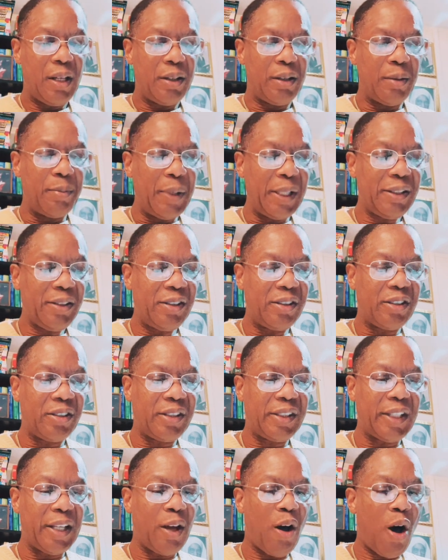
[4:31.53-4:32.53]
The messenger
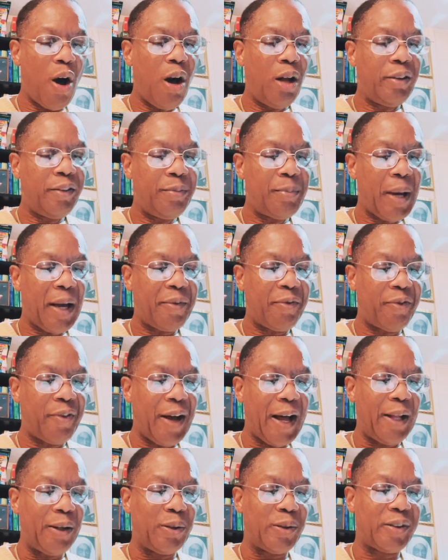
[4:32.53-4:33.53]
said, all of my
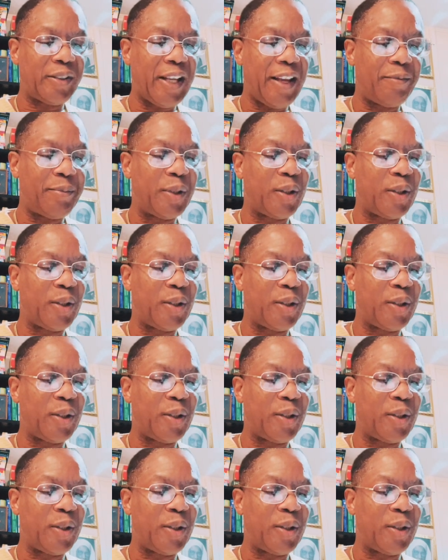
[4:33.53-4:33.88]
followers have